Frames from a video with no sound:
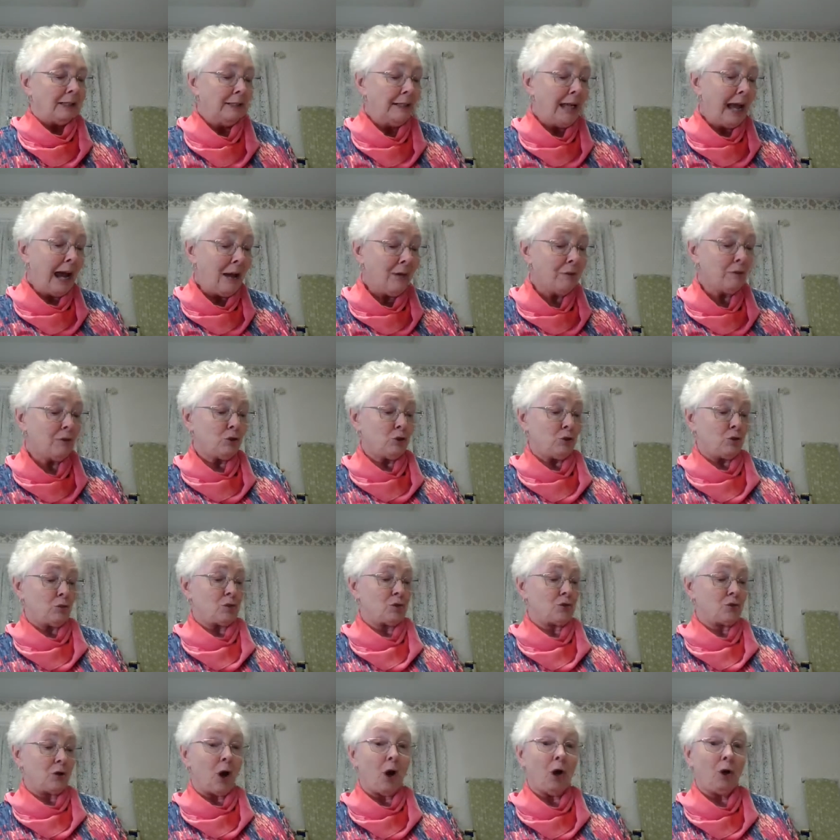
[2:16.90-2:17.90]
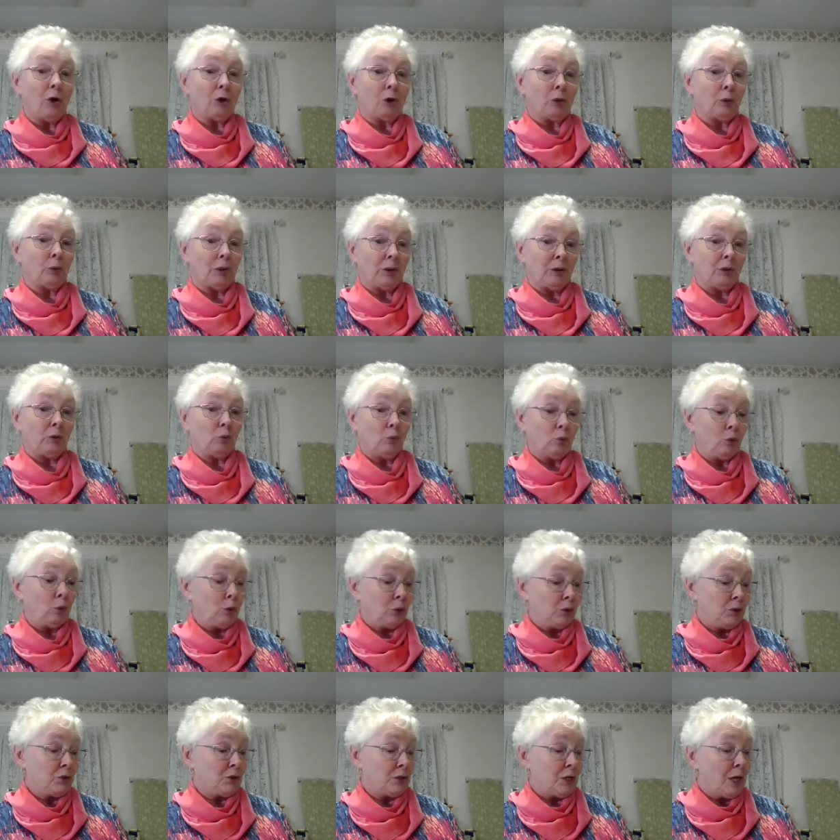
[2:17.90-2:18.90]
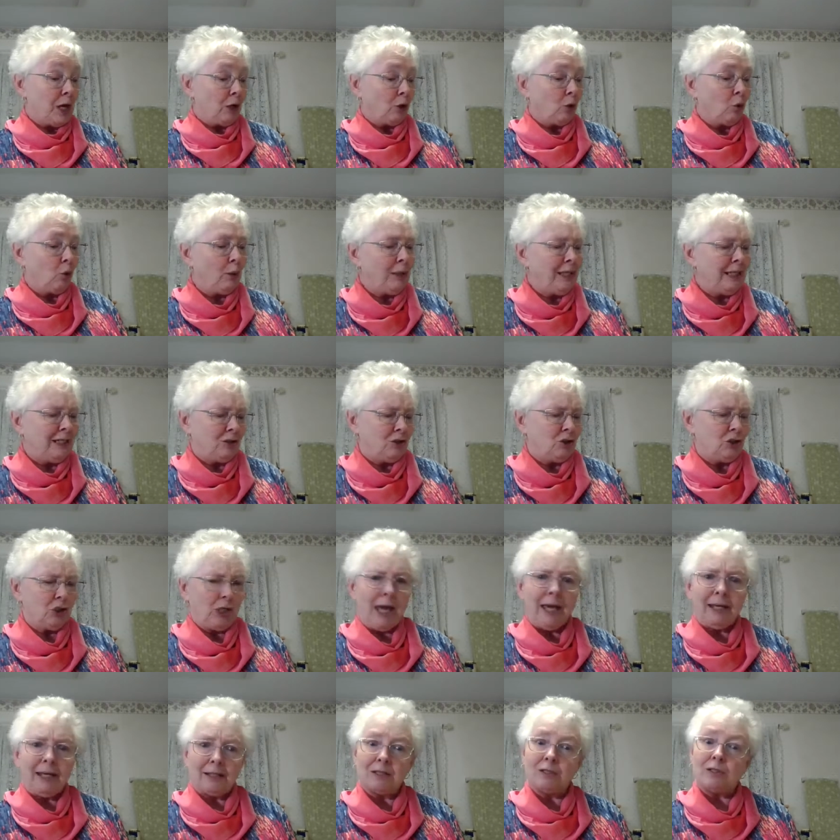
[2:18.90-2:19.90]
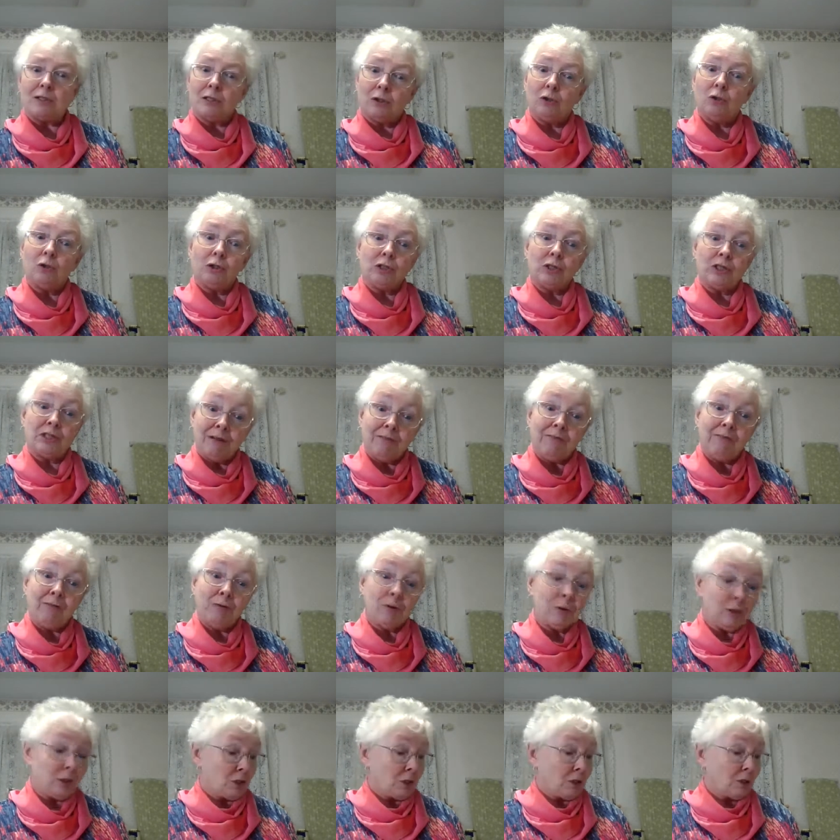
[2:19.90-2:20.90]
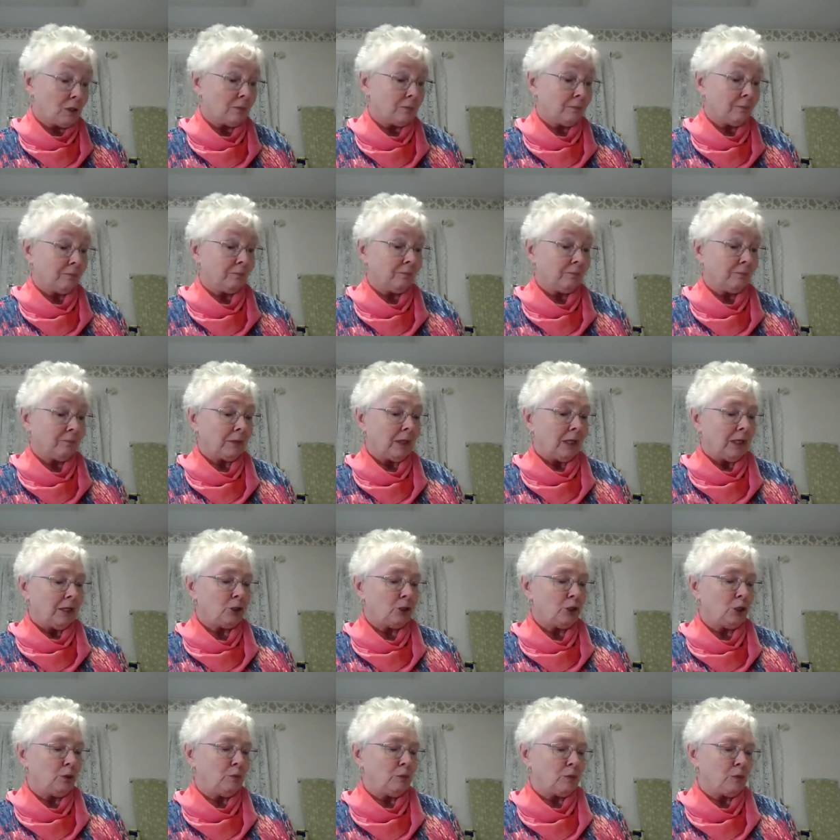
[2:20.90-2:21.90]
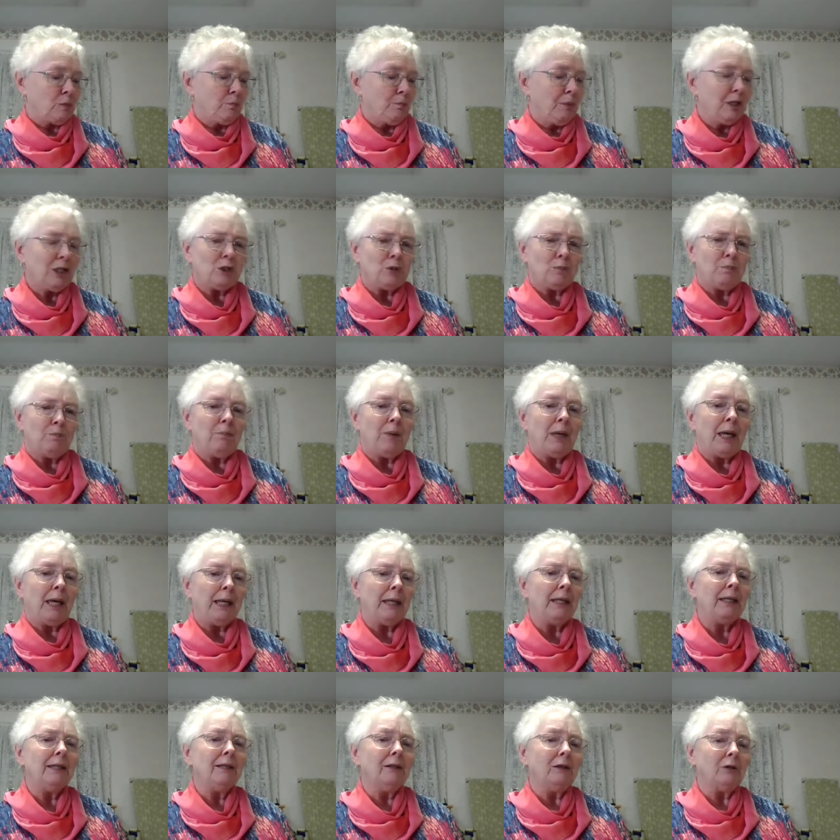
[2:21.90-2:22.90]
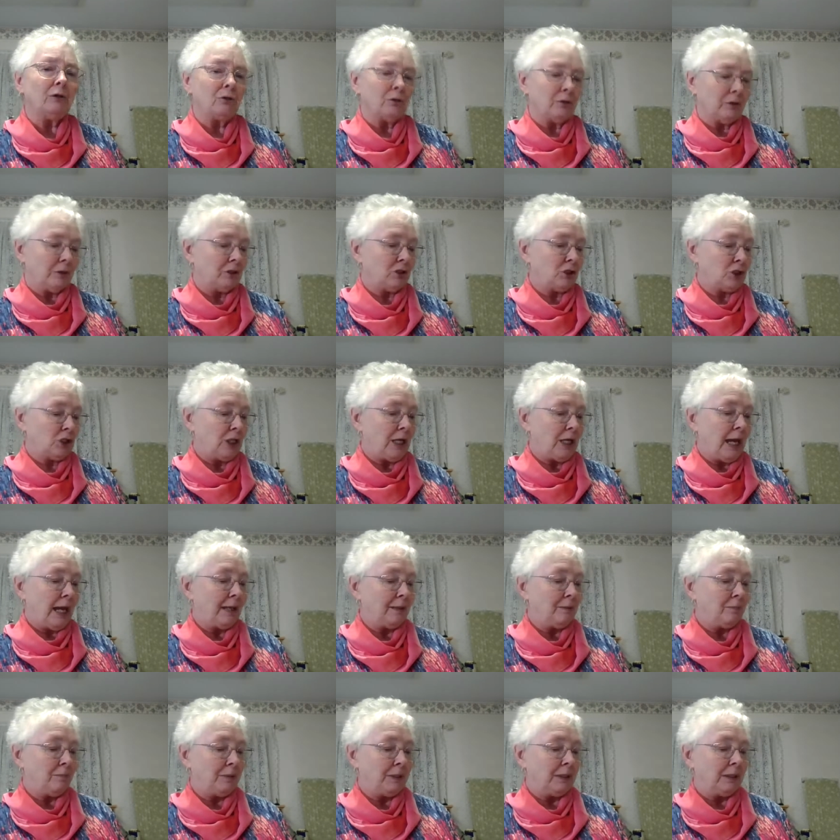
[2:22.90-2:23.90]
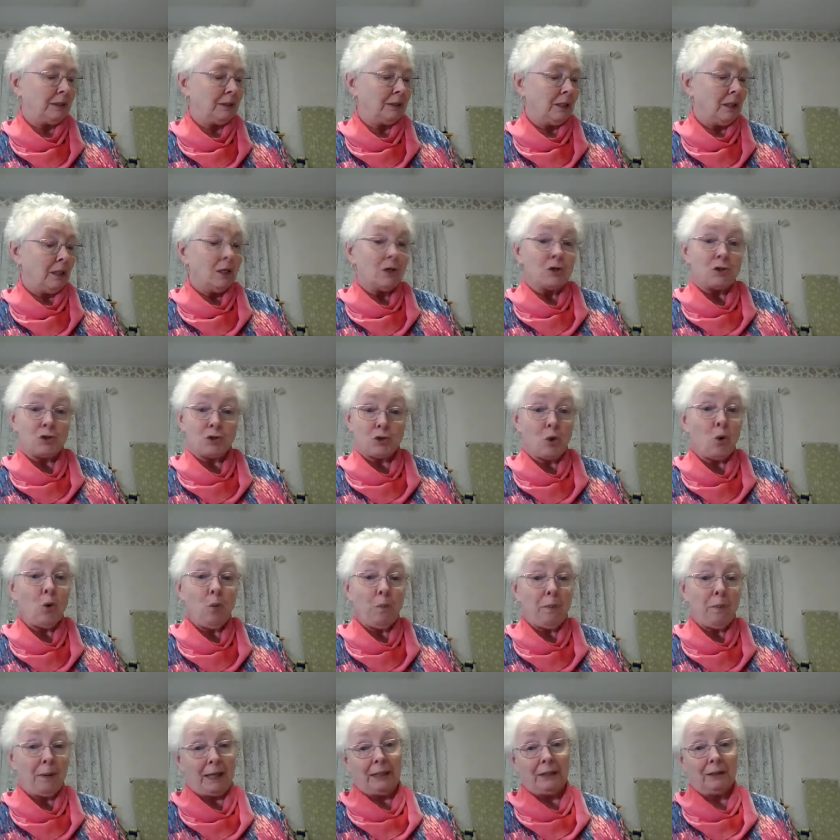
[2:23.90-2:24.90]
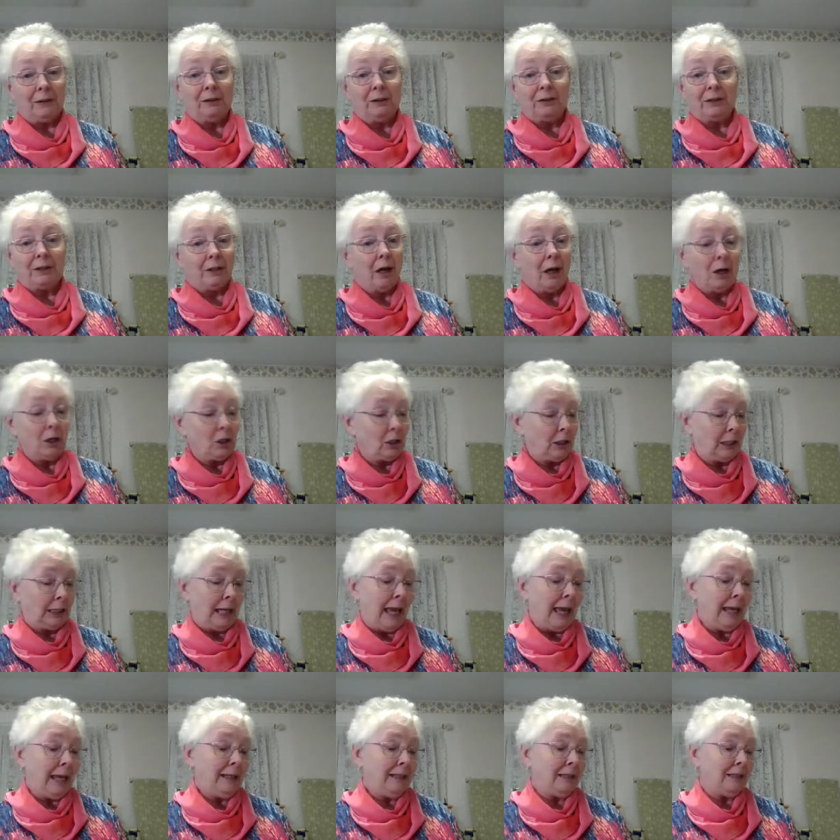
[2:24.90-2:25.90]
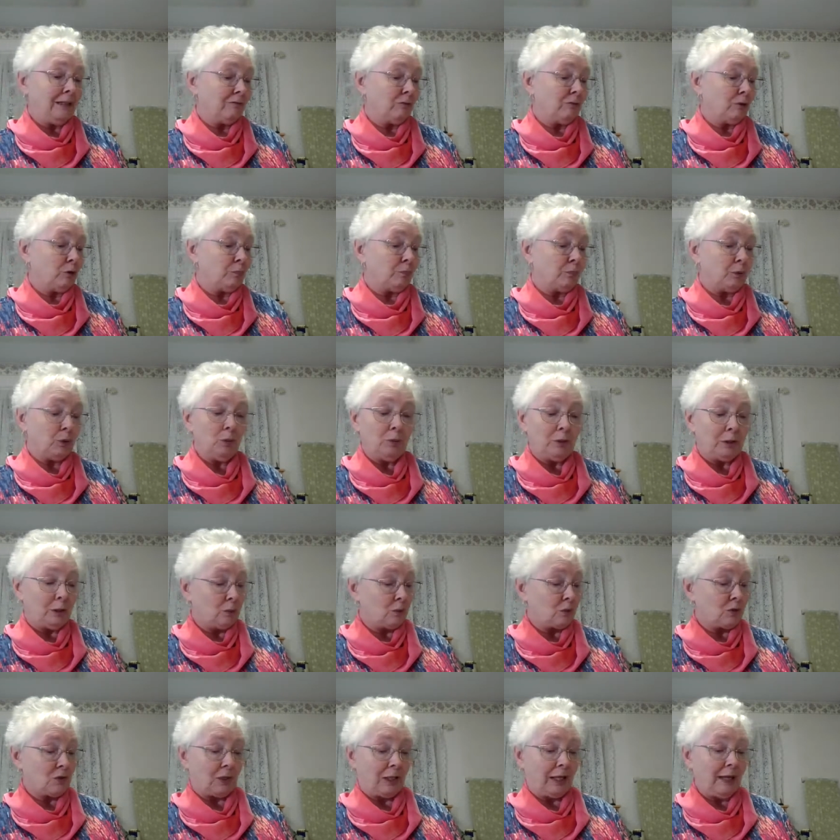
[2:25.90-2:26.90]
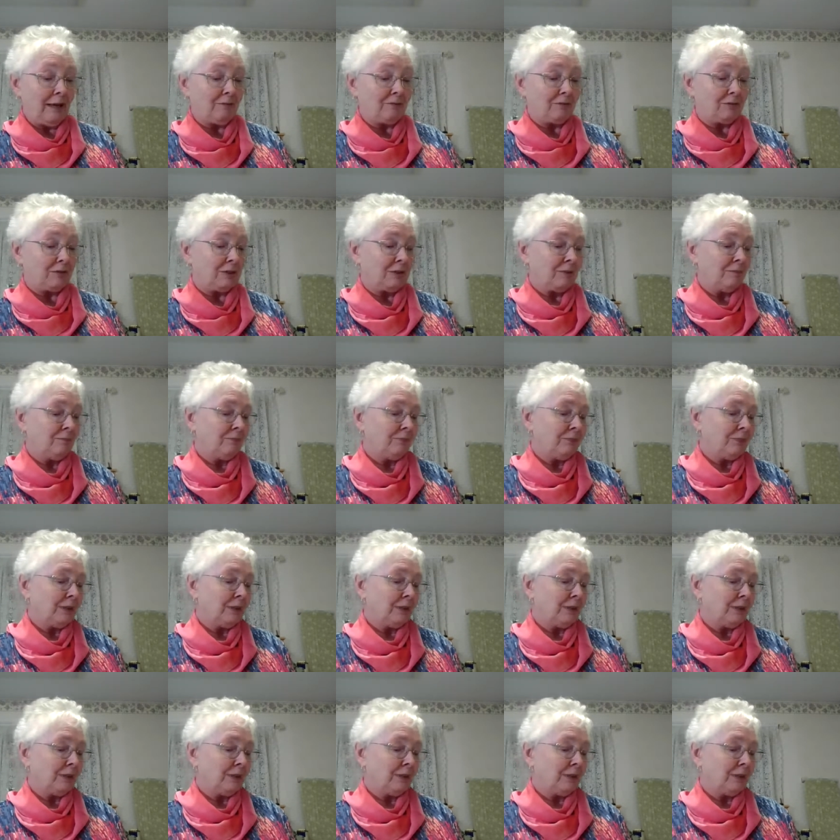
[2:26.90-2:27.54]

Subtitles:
Now that you saw her in the woods, Queen Jadis looked different. She was much paler than she had been, so pale that hardly any of her beauty was left.